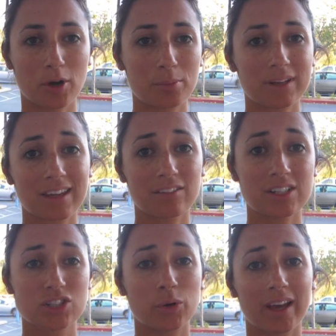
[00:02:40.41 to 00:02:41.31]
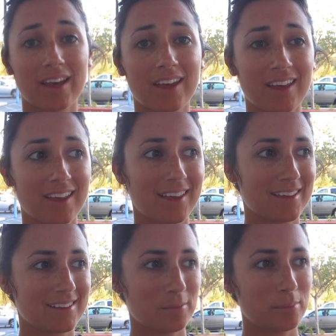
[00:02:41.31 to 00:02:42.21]
were hoping to get rich quick,
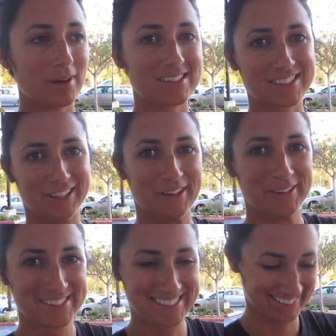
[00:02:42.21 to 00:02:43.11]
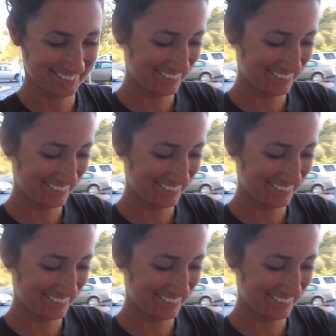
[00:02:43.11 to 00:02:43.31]
but it's closed.